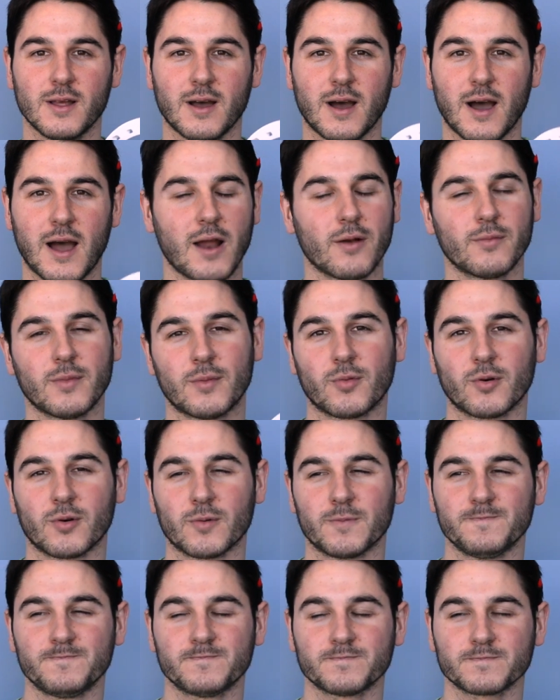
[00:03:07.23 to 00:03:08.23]
I
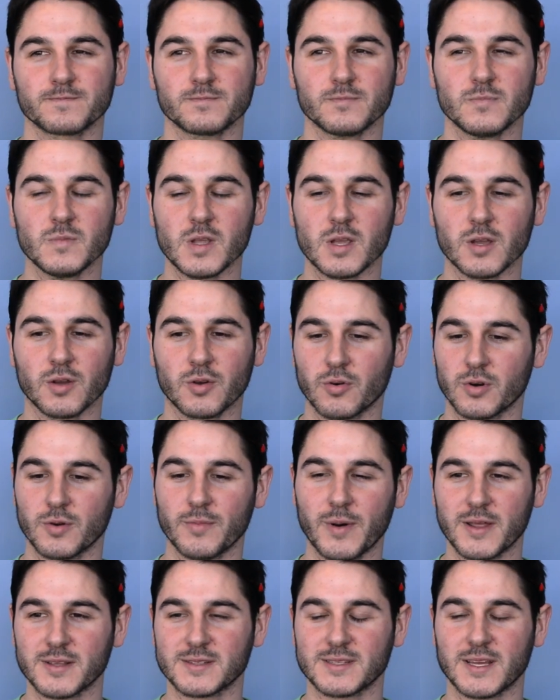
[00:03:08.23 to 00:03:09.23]
remember going to
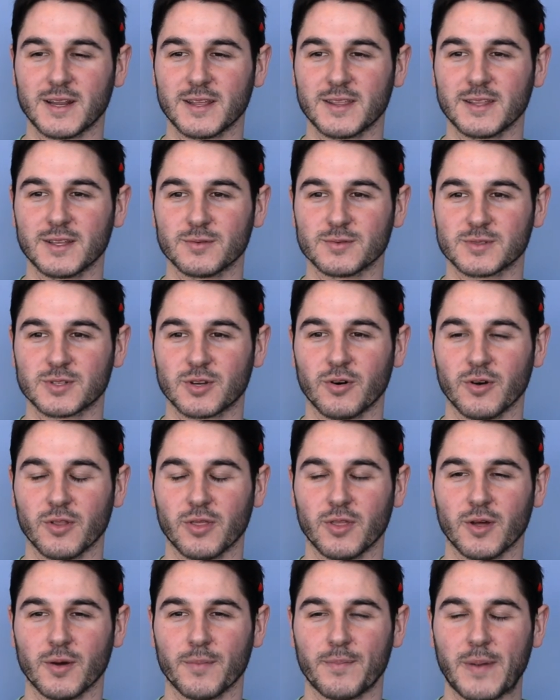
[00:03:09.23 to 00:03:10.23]
buy this head. I think it was
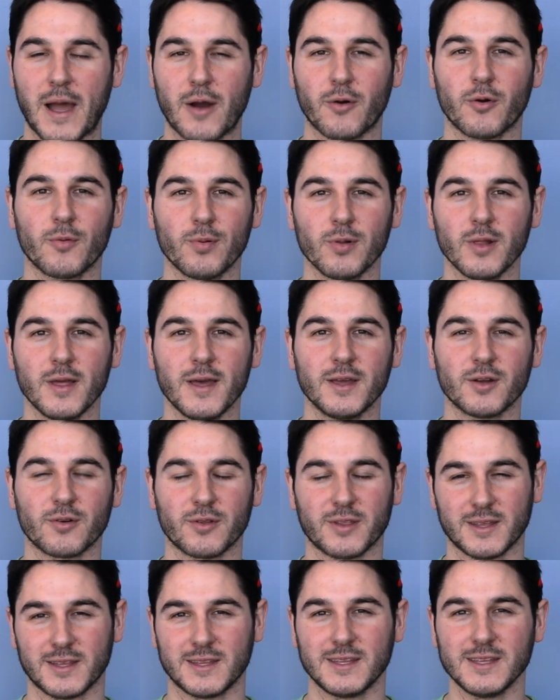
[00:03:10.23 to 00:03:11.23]
called the Power Play
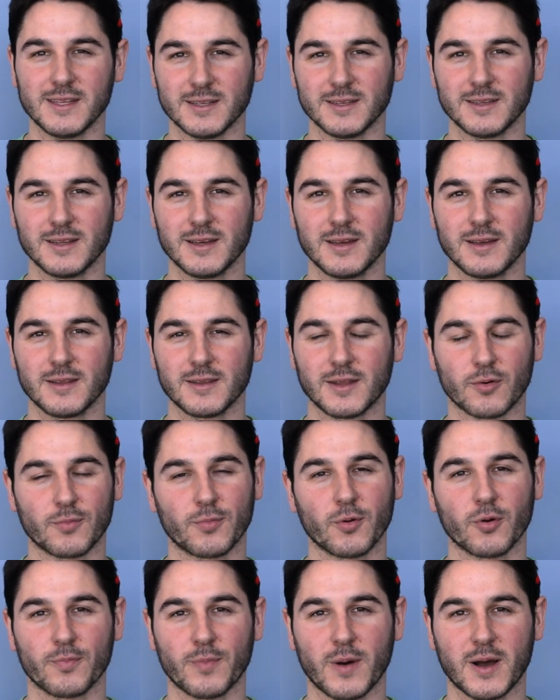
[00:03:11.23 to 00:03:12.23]
or the Heat. They were
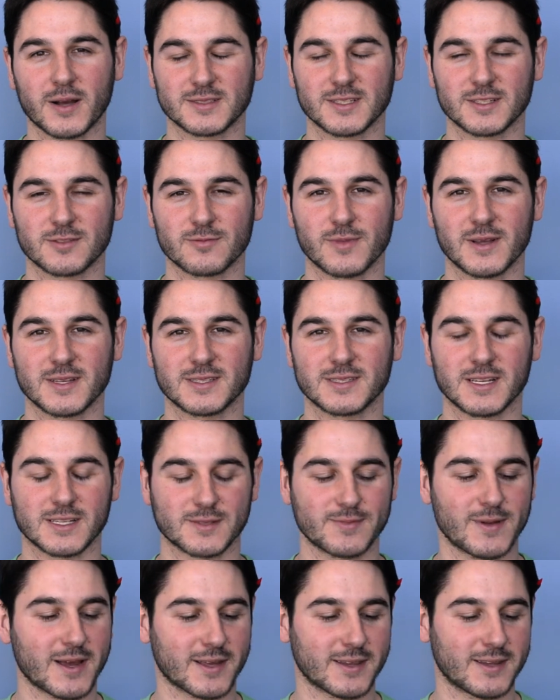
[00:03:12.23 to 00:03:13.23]
both box heads from
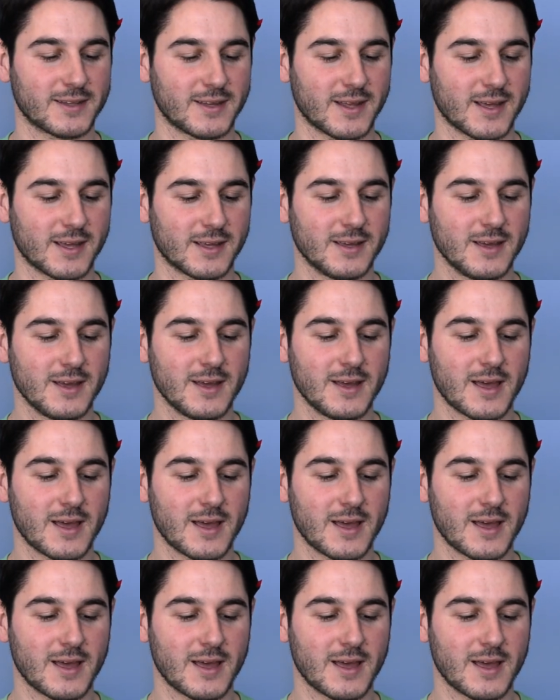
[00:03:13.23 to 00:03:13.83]
STX back in the day.